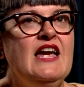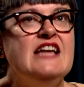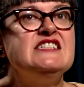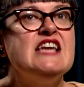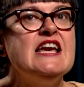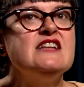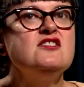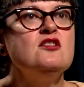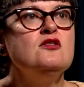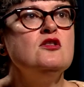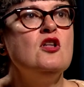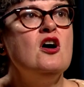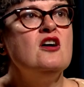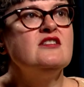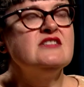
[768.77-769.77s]
It takes a
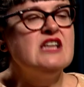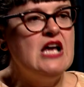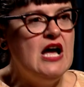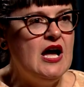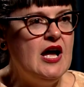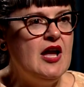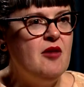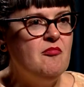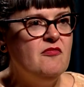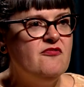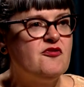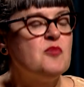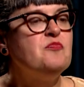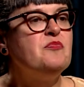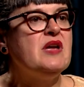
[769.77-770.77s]
long time
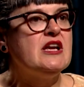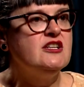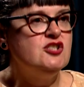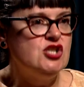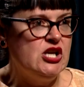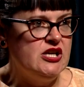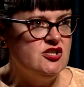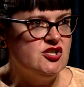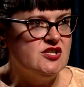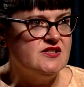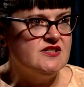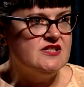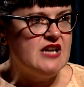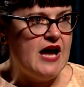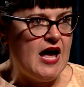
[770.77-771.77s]
for big
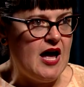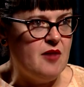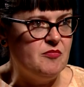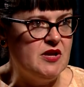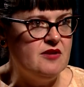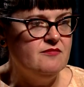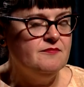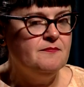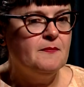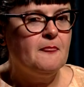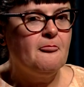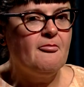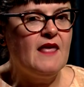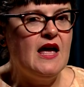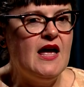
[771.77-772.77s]
changes to happen.
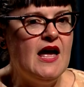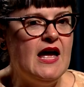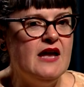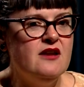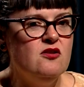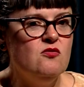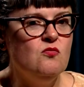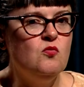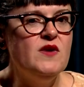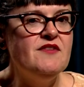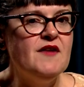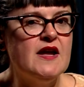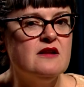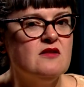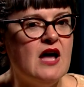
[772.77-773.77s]
And we've
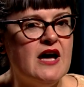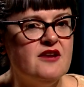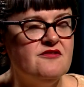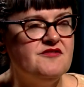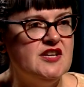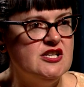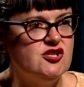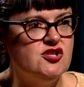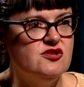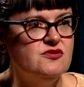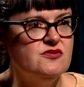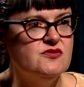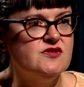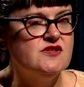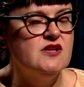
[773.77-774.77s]
had a lot of
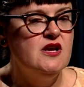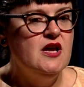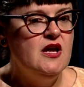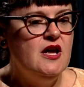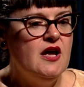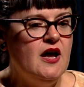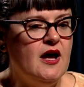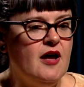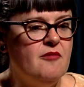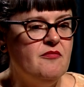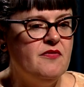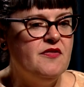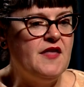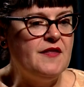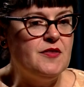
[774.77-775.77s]
issues
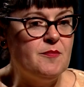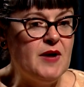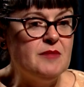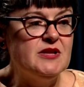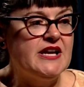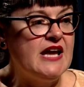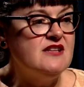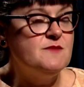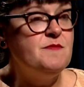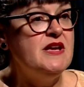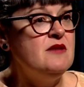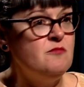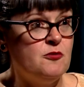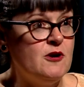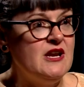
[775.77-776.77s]
that the public has
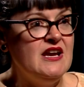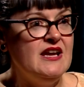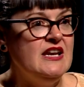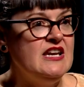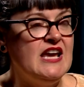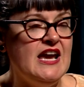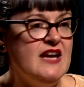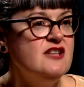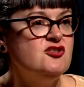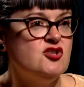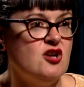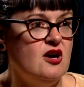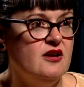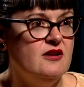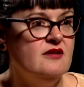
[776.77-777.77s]
been pretty engaged
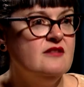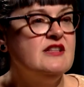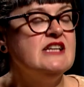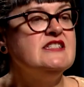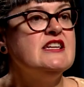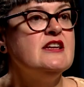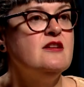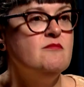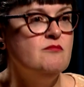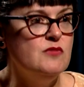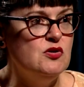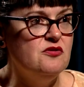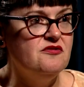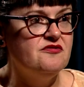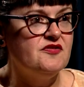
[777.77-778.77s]
on that didn't
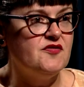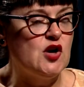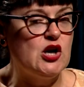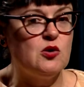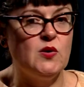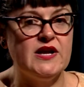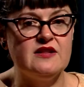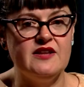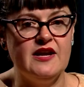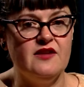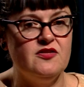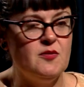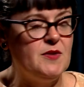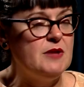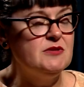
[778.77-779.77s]
move very quickly.
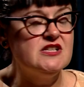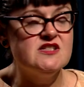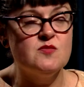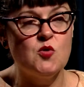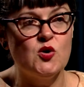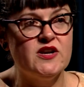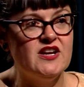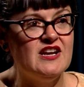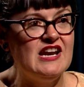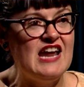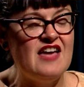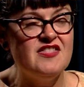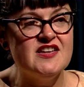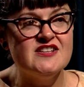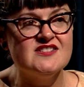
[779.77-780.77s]
The public supported an
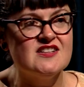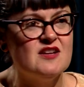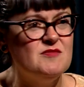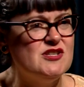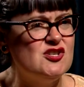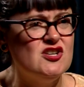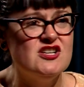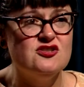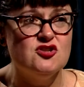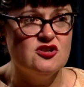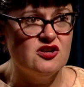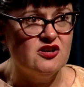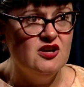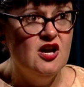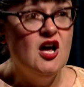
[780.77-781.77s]
ethics commission. It
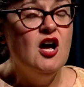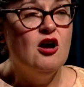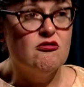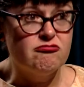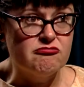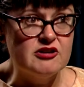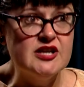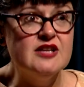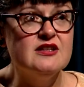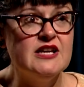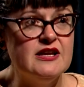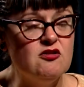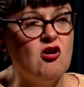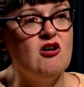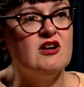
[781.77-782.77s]
took a
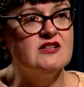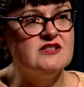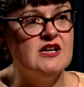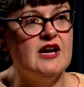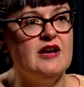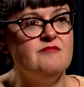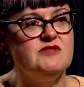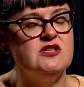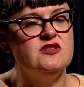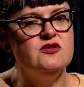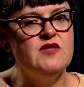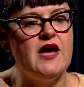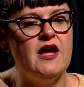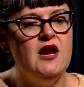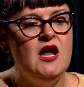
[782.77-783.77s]
really long time to do
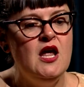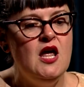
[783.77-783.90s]
that.